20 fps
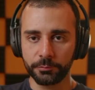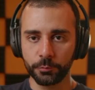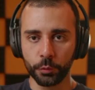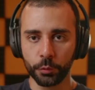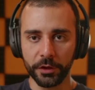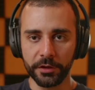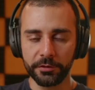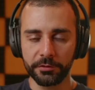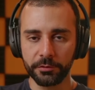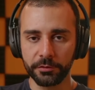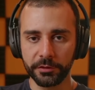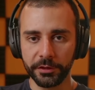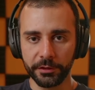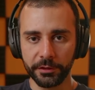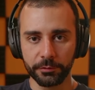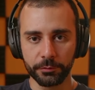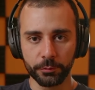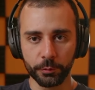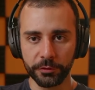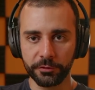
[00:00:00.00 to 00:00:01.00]
what is you
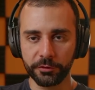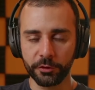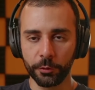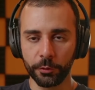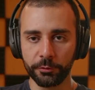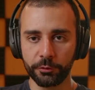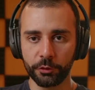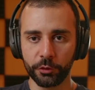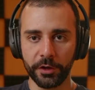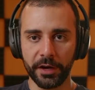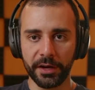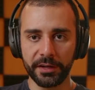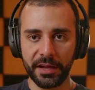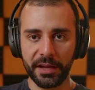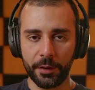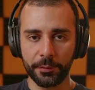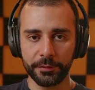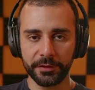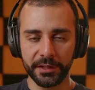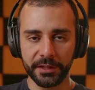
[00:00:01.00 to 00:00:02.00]
know what's going through your head
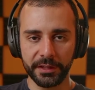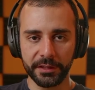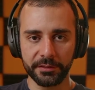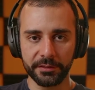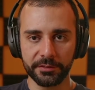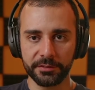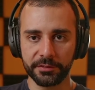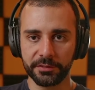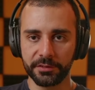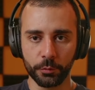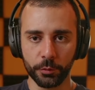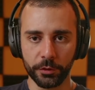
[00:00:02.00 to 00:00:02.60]
nowadays